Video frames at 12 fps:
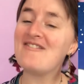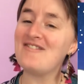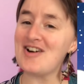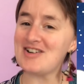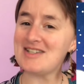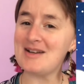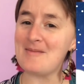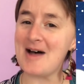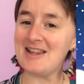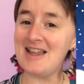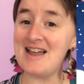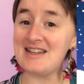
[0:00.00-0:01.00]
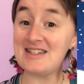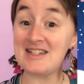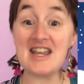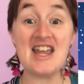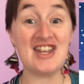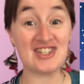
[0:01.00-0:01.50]
First on my list
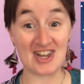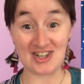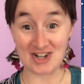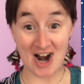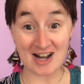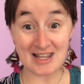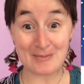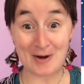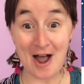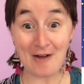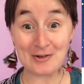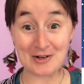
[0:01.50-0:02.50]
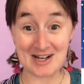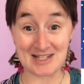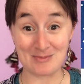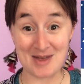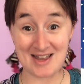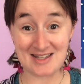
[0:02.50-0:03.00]
is A Charlie Brown
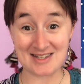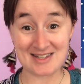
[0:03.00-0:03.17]
Christmas.